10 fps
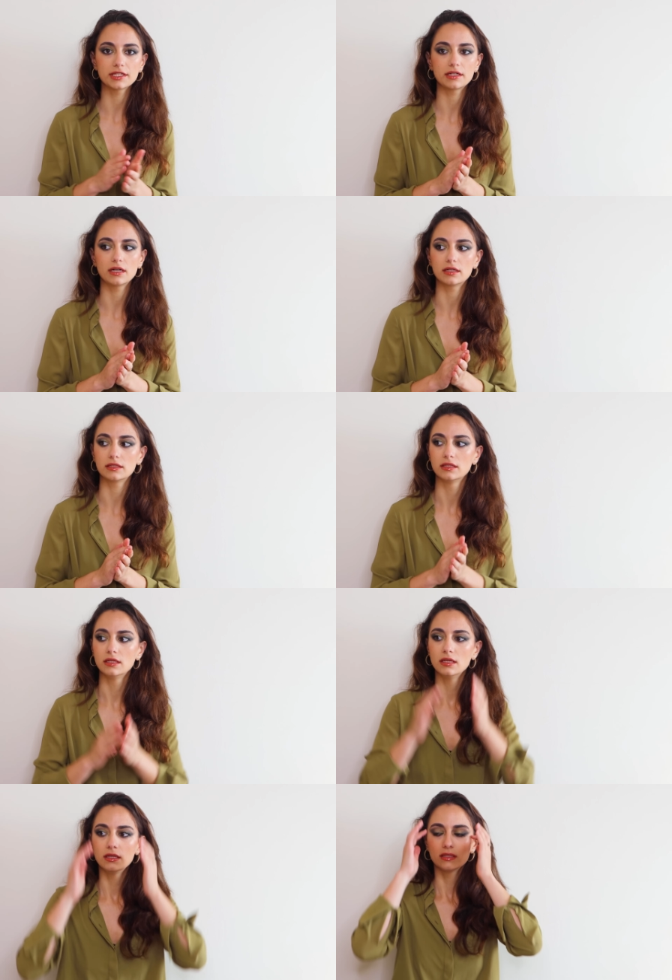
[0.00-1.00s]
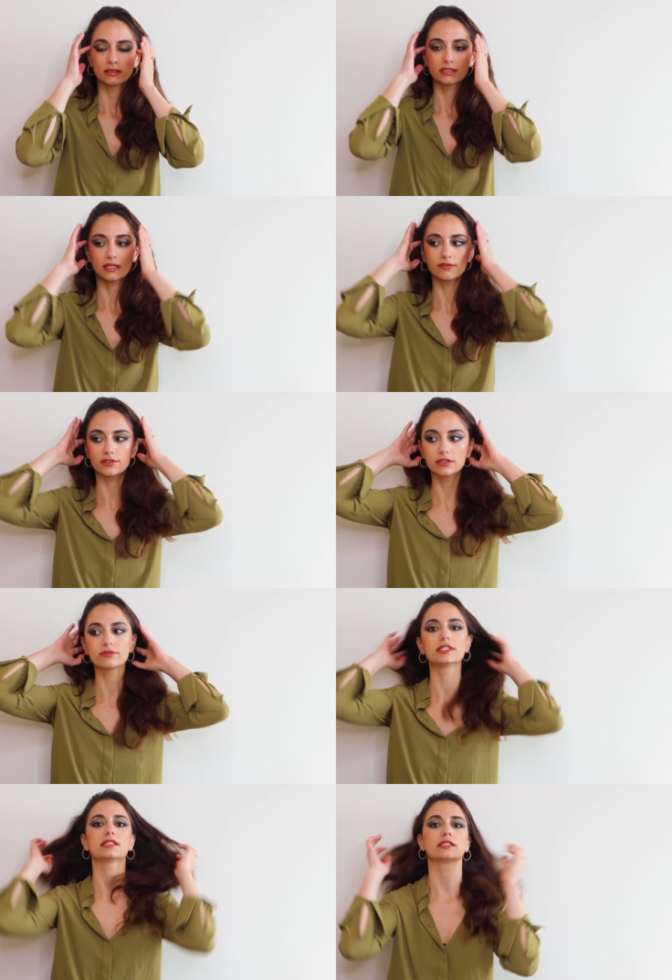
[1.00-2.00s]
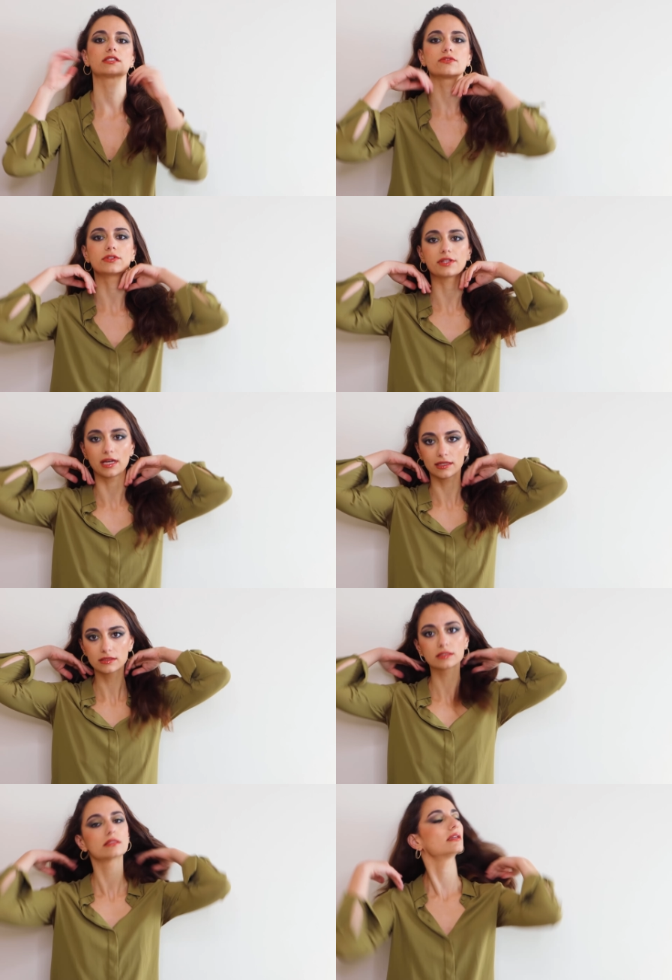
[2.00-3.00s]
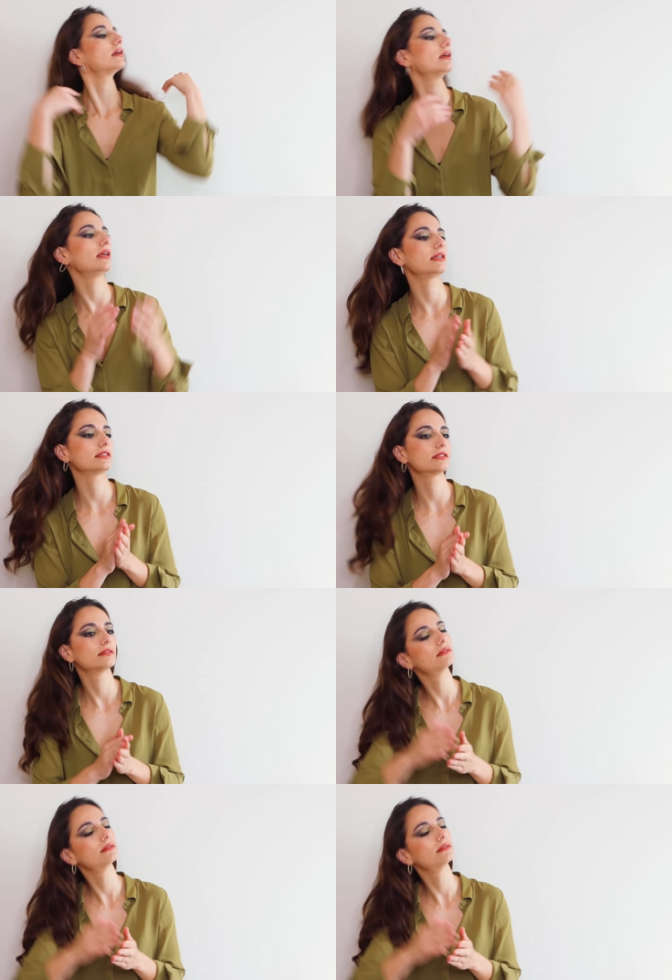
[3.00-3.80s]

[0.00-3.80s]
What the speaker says: there are several reasons for that. And